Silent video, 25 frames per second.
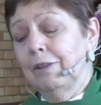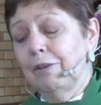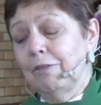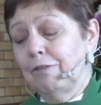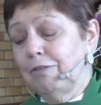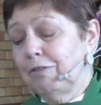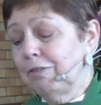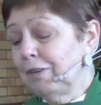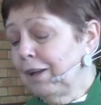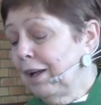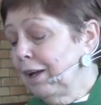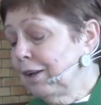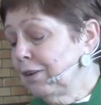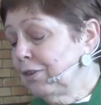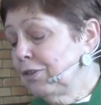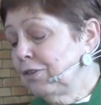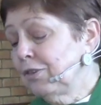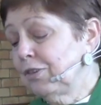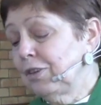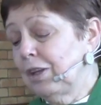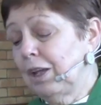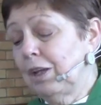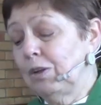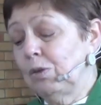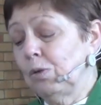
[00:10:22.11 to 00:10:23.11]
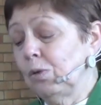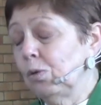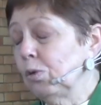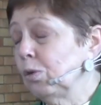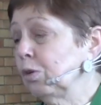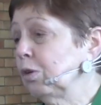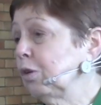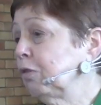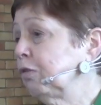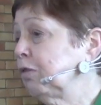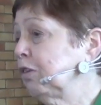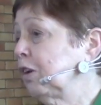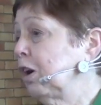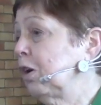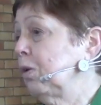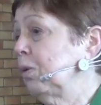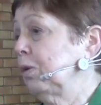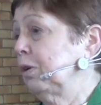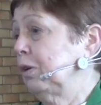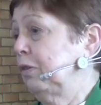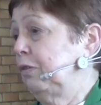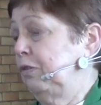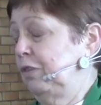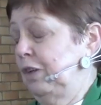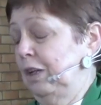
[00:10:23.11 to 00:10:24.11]
the floods and all the
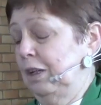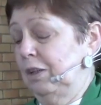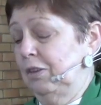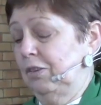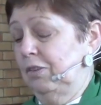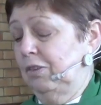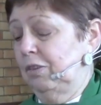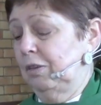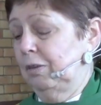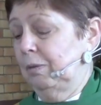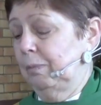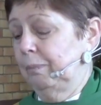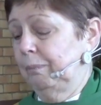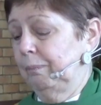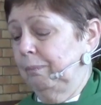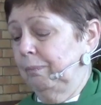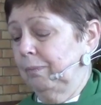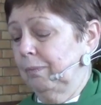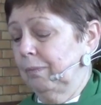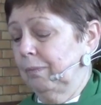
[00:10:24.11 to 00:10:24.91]
flow-on effects.